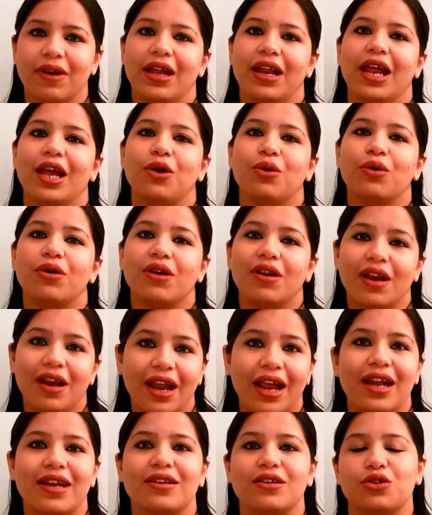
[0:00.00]
and I could
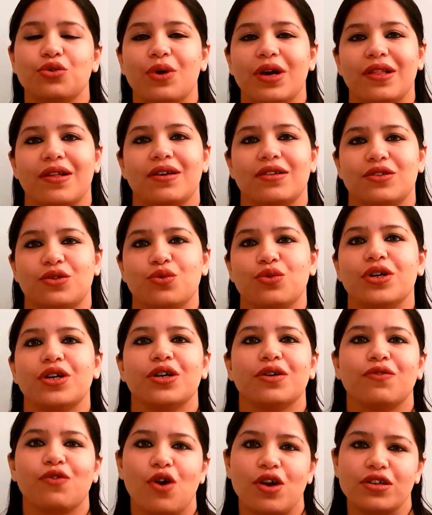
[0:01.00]
relate to as a student
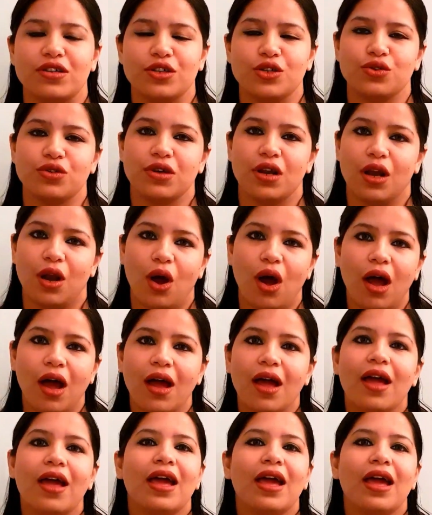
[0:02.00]
of constitutional law,